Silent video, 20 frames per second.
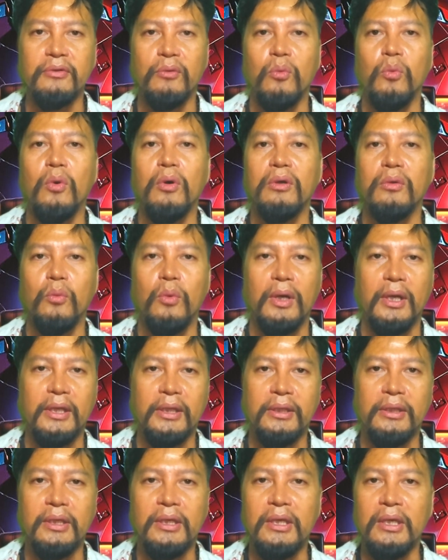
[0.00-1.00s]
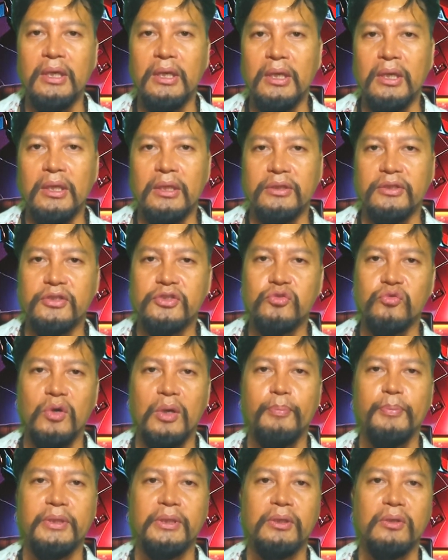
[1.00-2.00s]
the waterway,
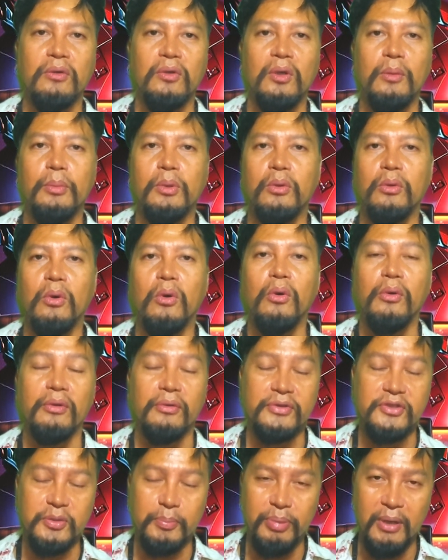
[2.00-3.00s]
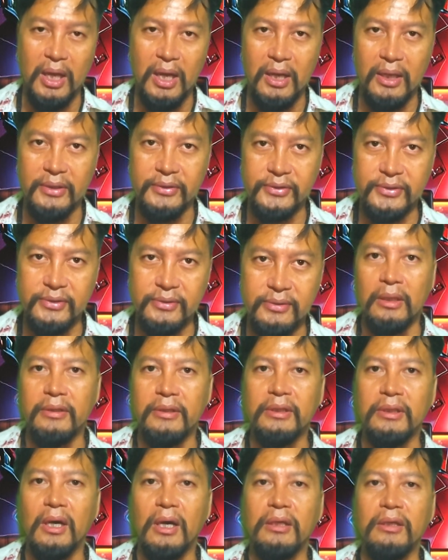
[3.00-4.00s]
disrupting global oil supplies.
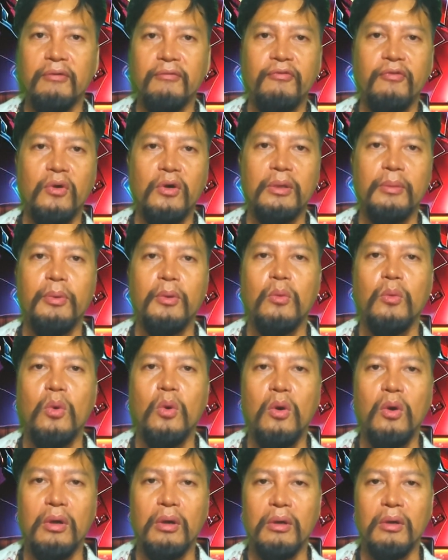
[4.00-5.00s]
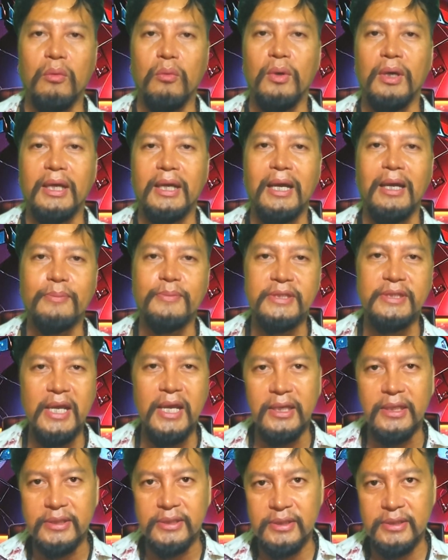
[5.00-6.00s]
The unavoidable war: what comes
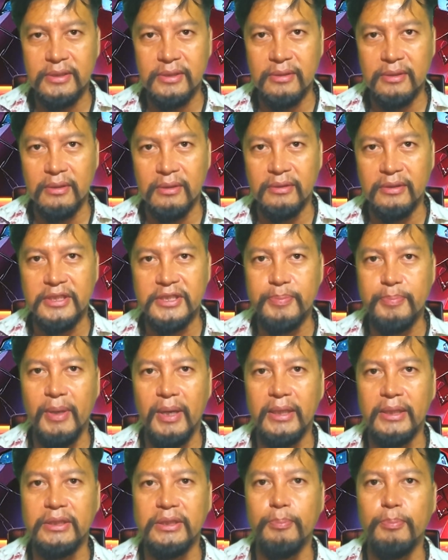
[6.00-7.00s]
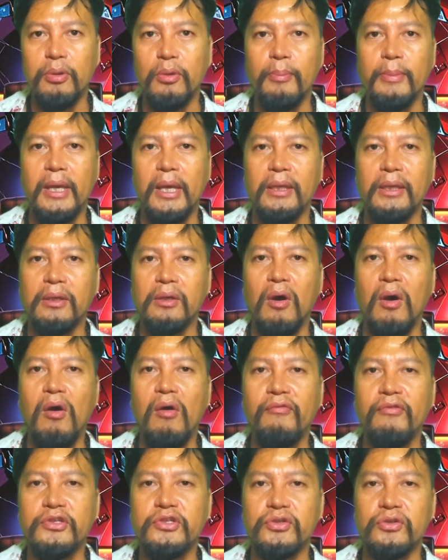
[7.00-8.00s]
next? Despite diplomatic
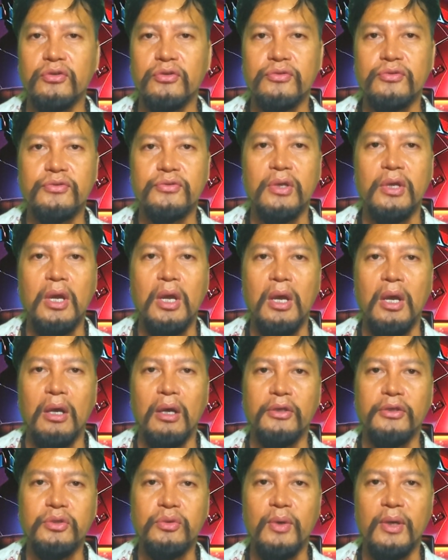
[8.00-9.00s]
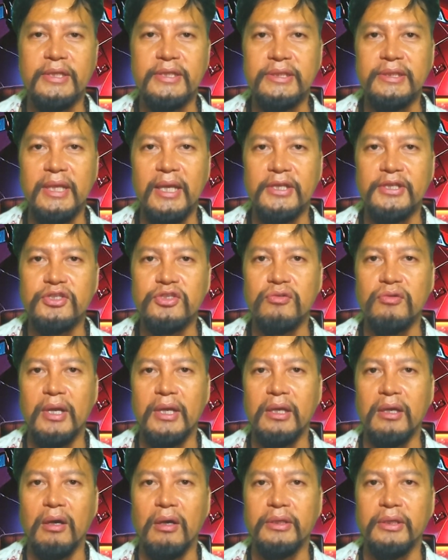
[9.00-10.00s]
overtures, a U.S.-led
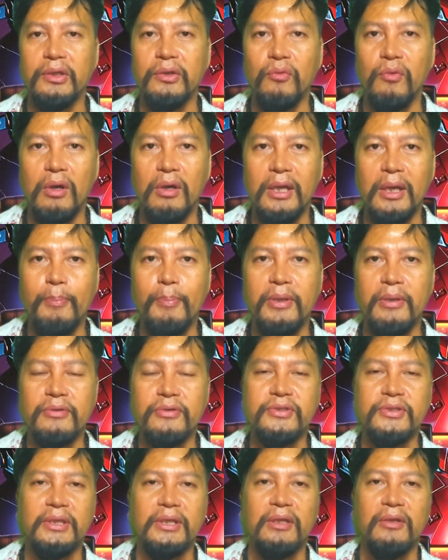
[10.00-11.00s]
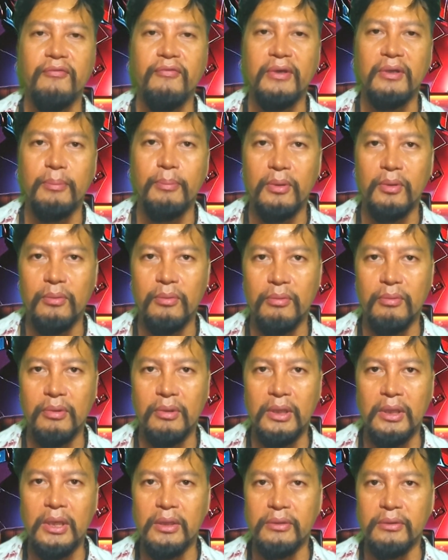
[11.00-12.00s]
strike on Iran appears inevitable.
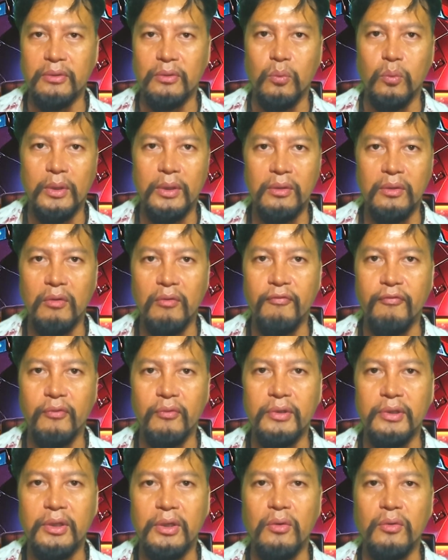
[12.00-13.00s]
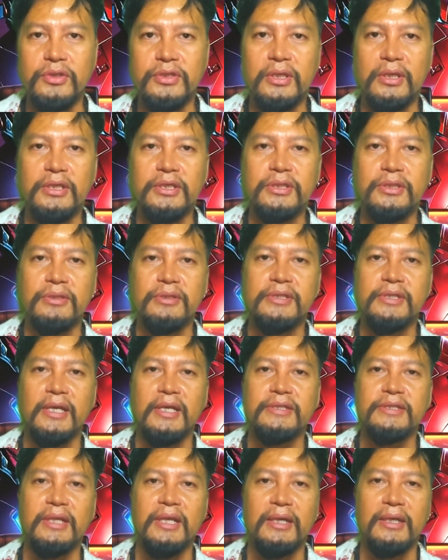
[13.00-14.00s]
The window for negotiations
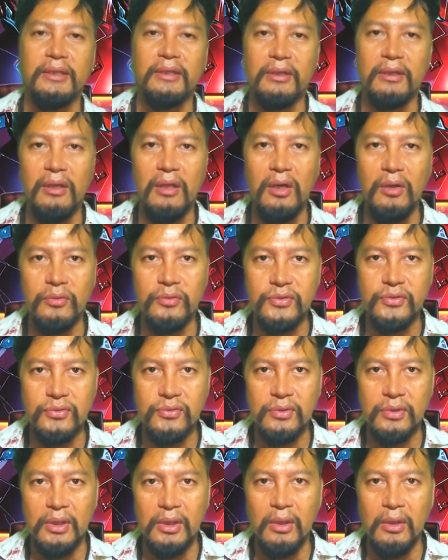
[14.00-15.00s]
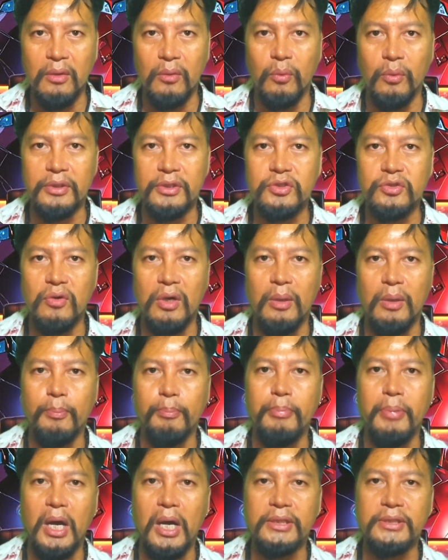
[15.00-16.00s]
has likely closed, with Trump
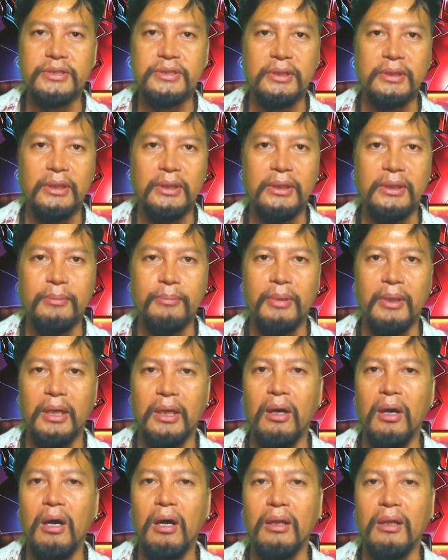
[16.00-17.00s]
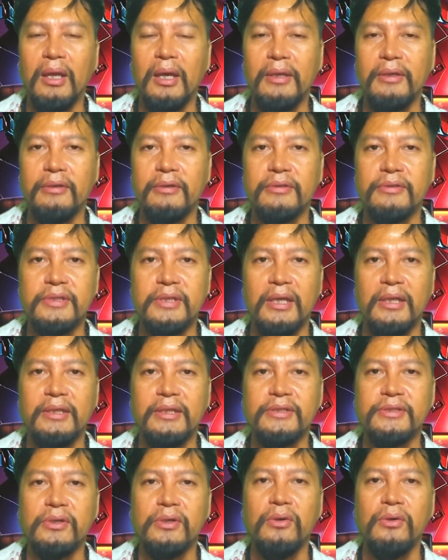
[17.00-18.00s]
boxed in by hardliners and
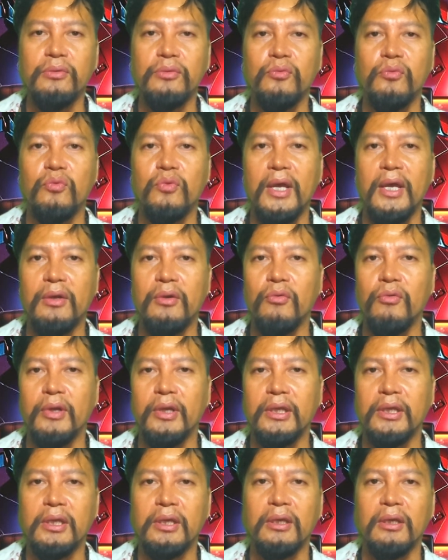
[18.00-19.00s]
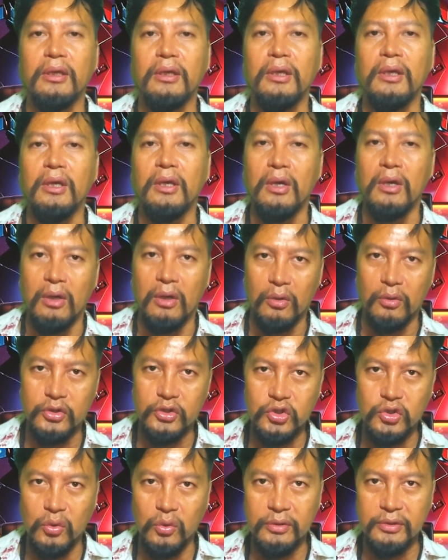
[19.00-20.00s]
his own rhetoric. A
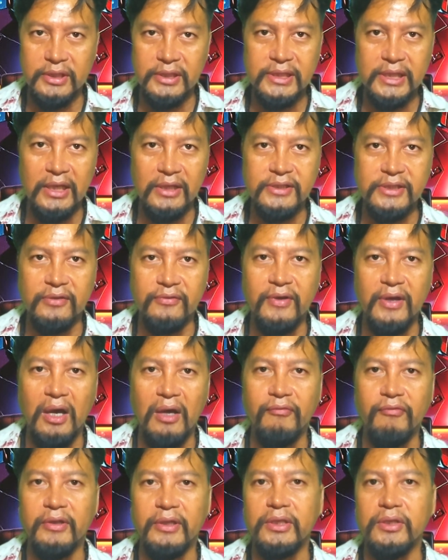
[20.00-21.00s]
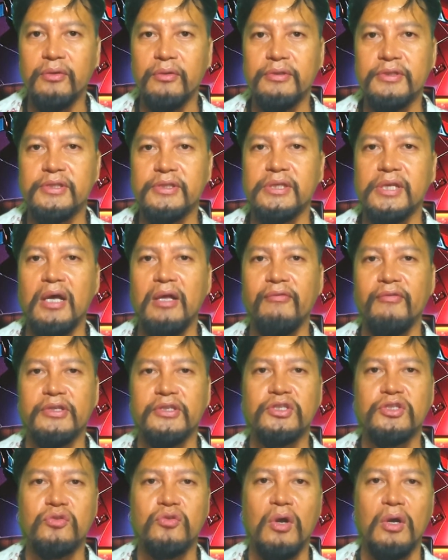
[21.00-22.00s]
short, decisive conflict could
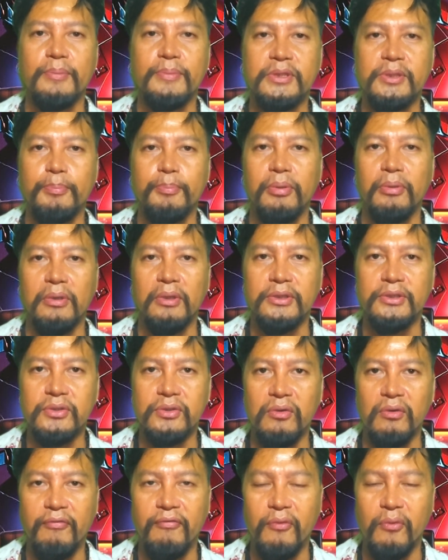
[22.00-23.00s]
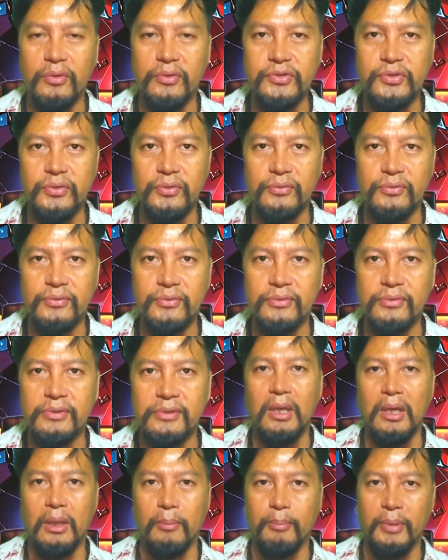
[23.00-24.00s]
salvage Trump's political fortune,
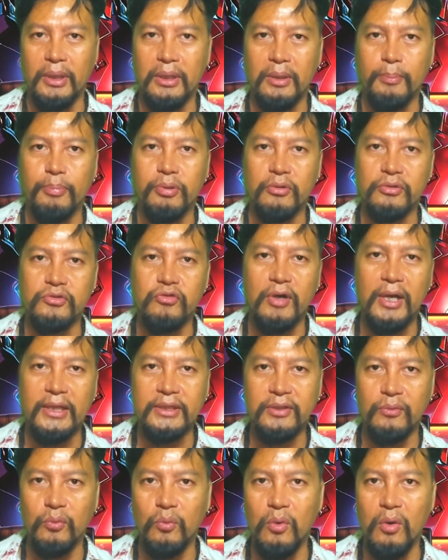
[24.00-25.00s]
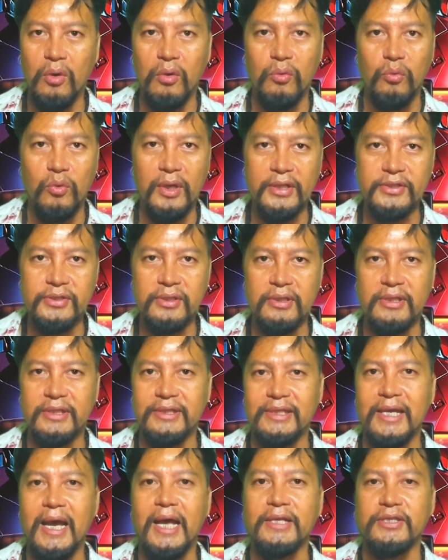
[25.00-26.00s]
but a protracted war risks
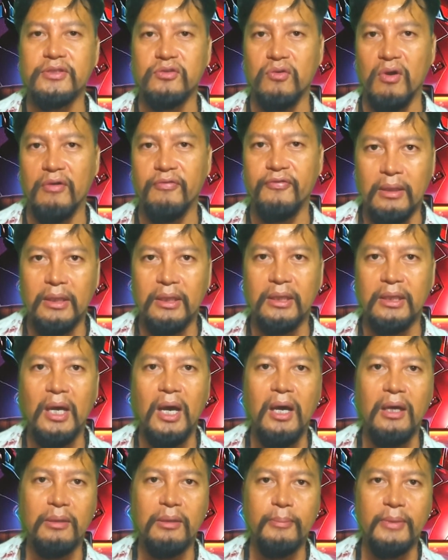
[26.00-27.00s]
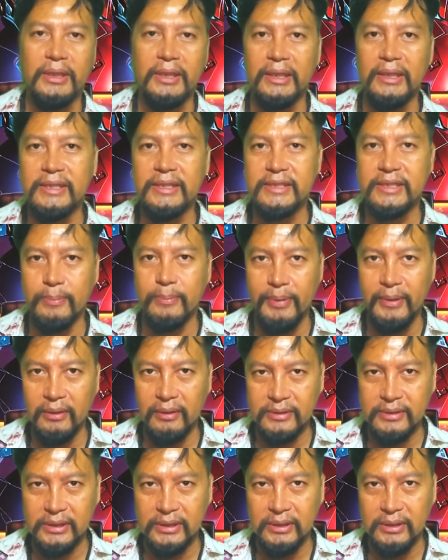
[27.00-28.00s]
catastrophic economic
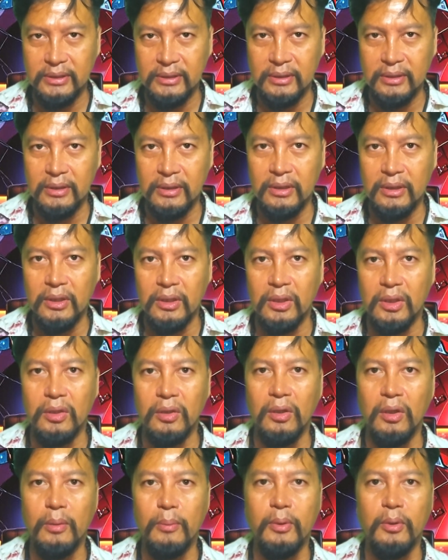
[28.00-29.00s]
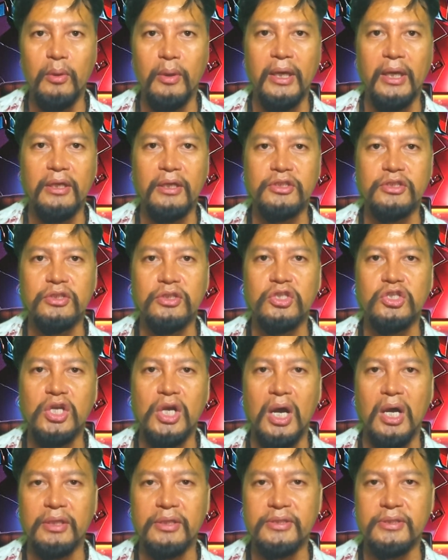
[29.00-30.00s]
instability, global energy
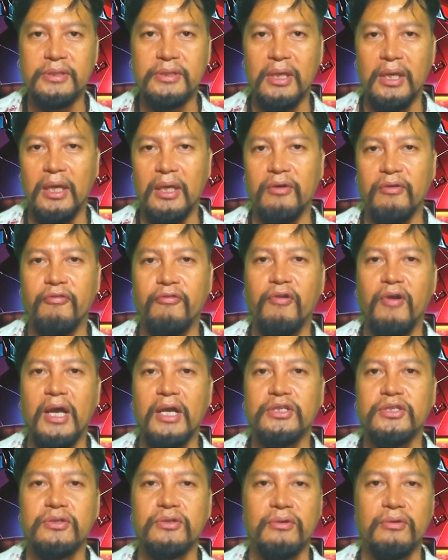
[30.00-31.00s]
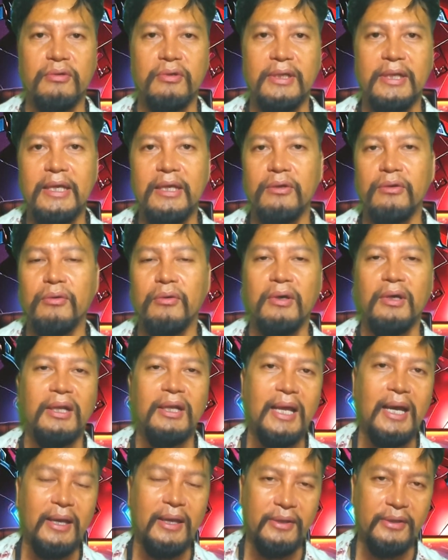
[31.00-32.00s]
shocks, and a fractured NATO
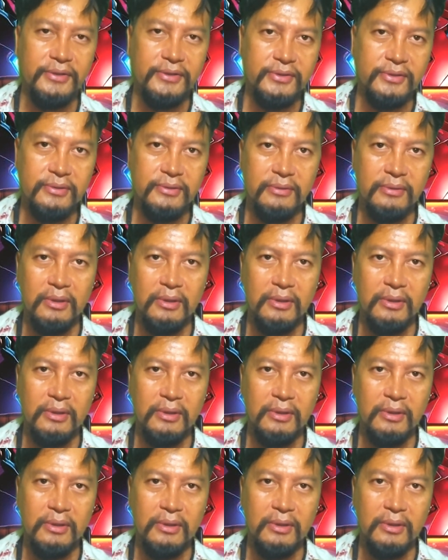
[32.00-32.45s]
alliance.